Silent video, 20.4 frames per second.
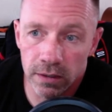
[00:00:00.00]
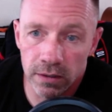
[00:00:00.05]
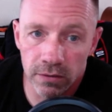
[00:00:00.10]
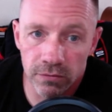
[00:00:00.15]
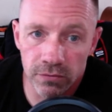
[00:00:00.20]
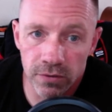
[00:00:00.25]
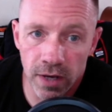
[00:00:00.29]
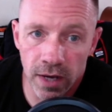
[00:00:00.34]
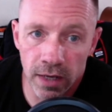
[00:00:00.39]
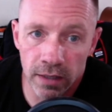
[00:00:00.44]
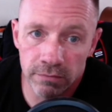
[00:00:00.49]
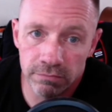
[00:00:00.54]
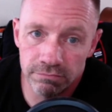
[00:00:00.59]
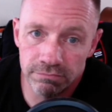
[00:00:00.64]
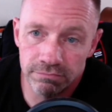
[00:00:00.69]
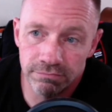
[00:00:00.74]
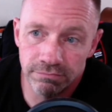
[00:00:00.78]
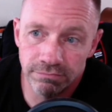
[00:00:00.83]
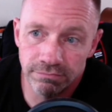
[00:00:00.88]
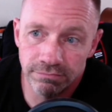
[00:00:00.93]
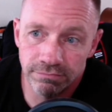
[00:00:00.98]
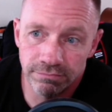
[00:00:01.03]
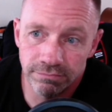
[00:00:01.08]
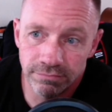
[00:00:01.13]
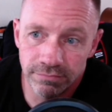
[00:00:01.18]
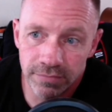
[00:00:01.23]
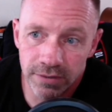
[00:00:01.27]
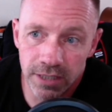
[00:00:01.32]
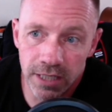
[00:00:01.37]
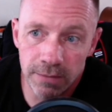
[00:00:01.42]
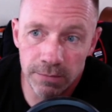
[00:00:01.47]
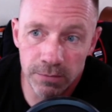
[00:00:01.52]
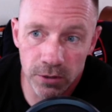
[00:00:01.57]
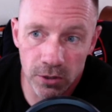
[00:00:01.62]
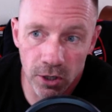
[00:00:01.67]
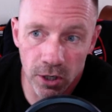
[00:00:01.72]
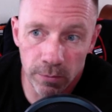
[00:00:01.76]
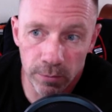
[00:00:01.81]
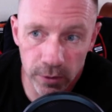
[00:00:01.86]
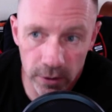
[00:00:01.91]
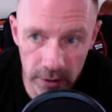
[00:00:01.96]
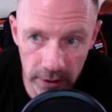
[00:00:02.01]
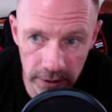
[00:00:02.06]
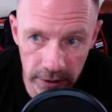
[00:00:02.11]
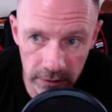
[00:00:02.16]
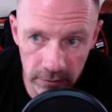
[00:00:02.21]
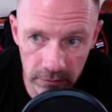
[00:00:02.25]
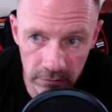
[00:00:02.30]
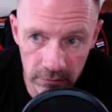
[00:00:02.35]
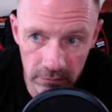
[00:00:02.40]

If not, keep the carpet clean.